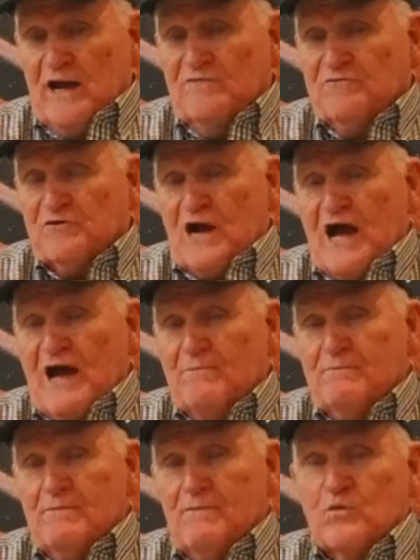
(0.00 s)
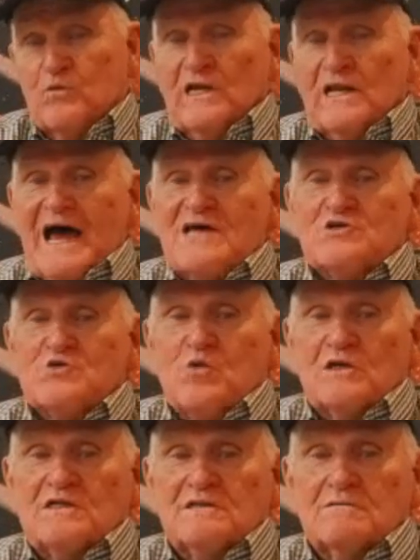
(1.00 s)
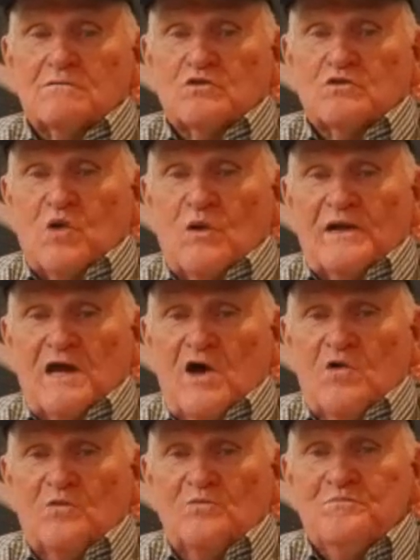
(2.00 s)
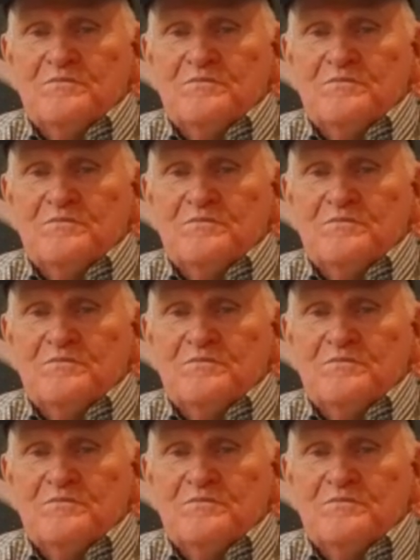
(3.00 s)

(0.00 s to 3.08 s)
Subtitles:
after I realized what was going on,